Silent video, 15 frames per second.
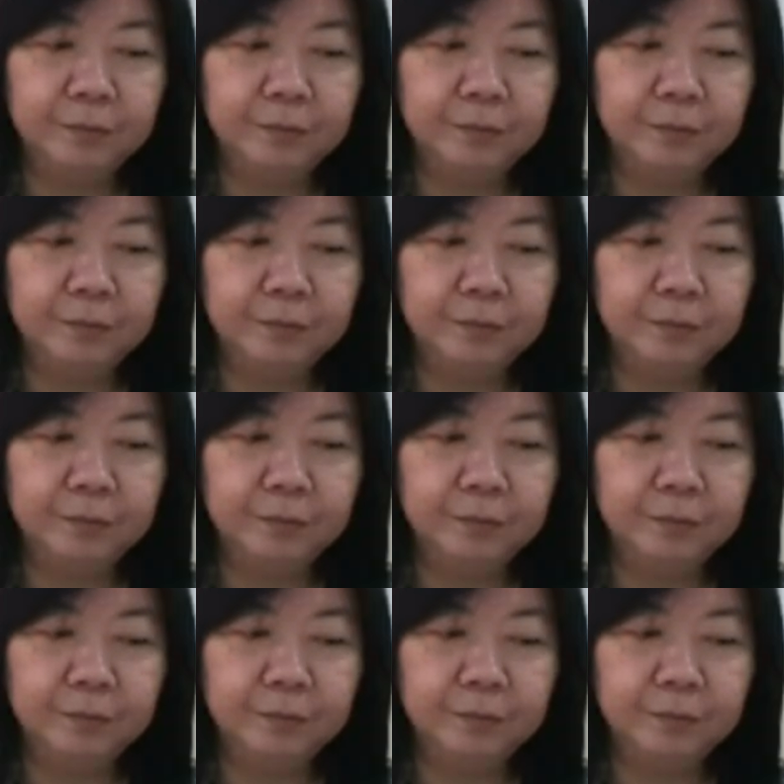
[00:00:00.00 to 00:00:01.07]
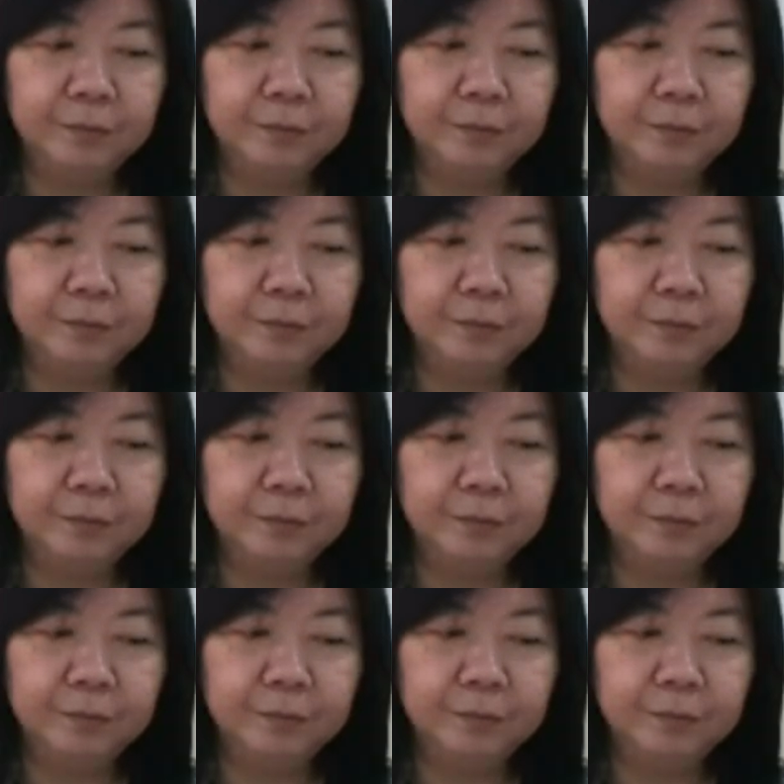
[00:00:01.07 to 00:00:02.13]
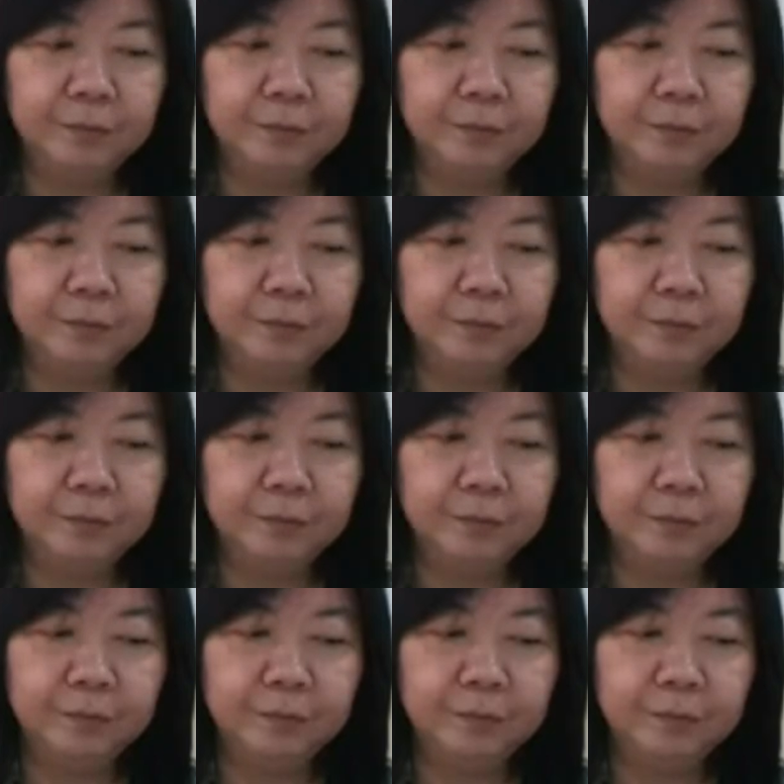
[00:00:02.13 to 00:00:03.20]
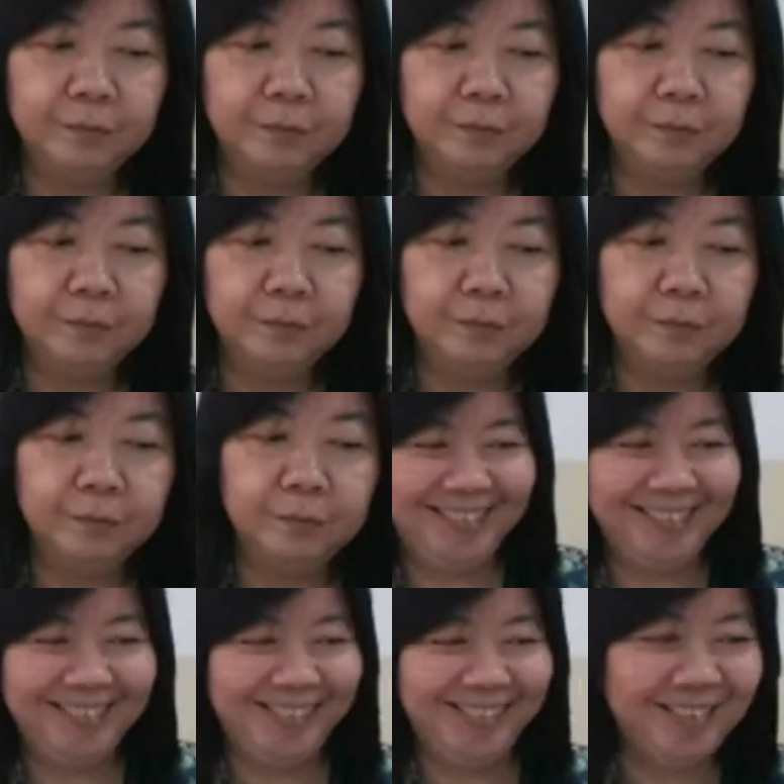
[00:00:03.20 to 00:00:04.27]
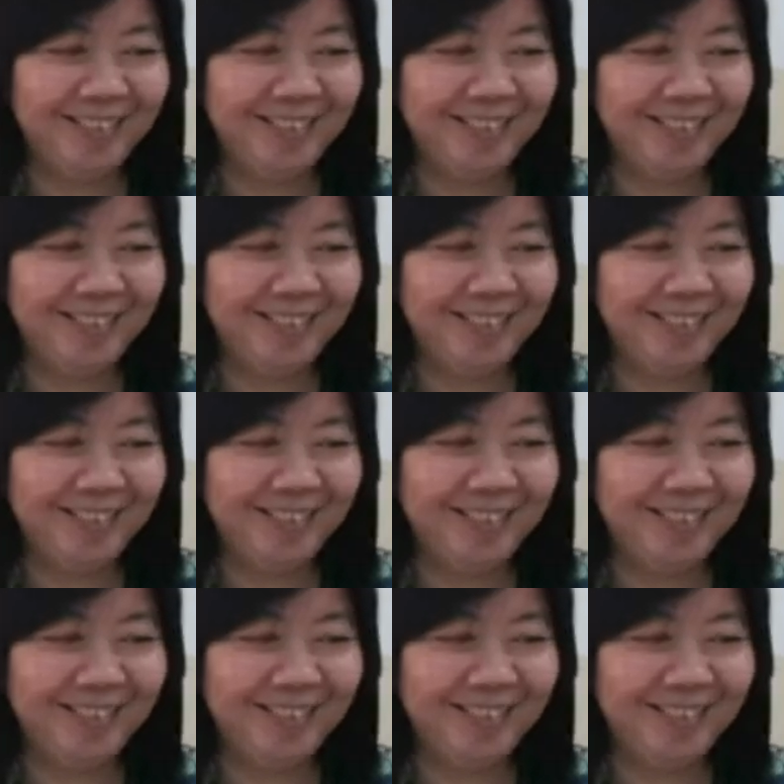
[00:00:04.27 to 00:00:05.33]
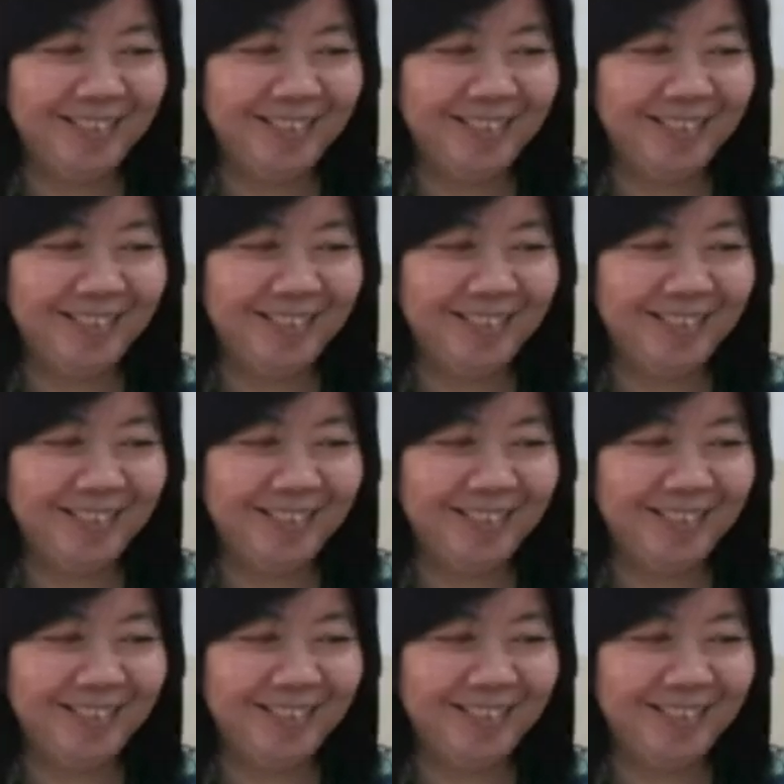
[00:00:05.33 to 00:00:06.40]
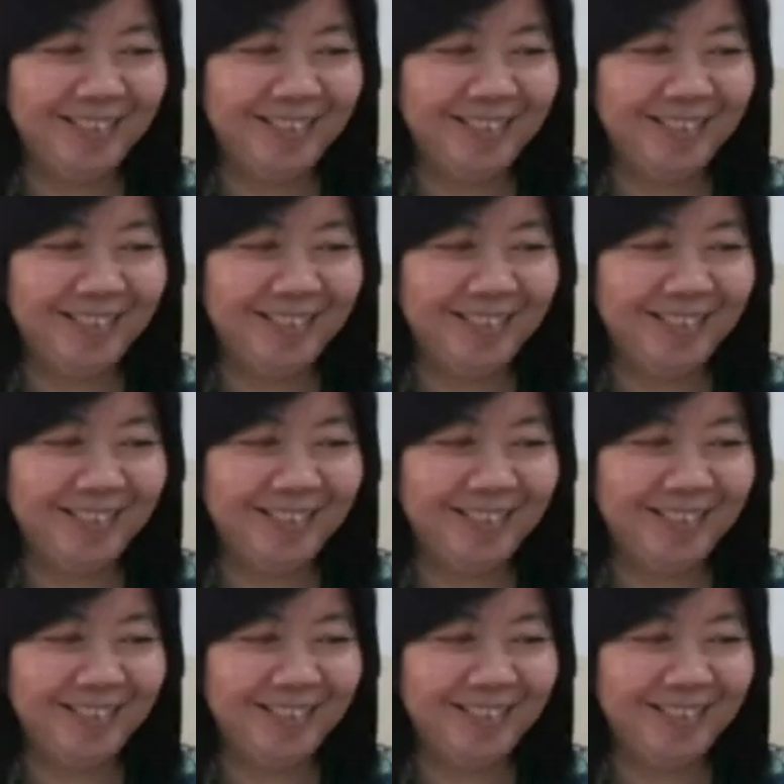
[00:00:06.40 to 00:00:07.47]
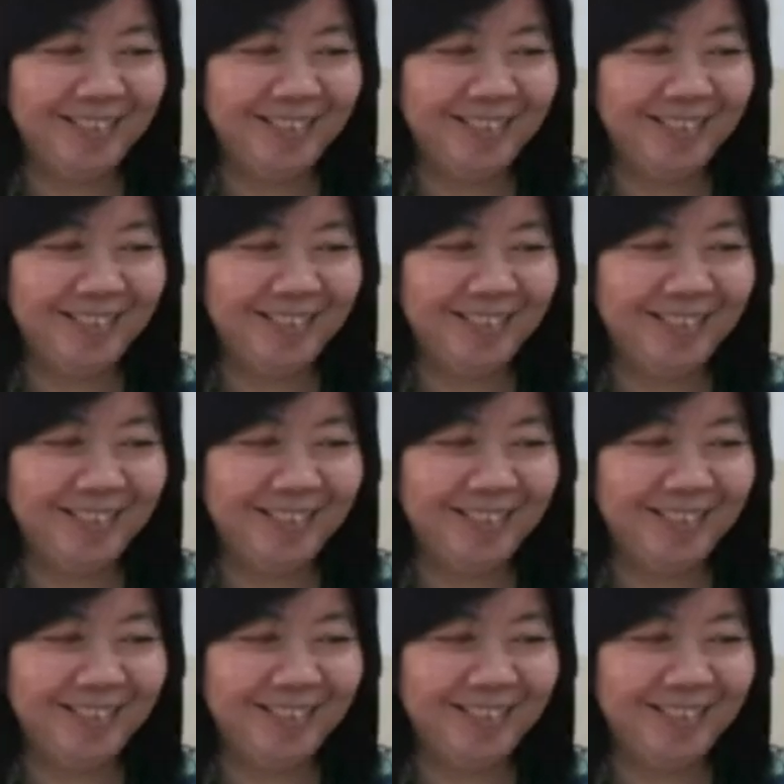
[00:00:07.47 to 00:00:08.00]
[no speech]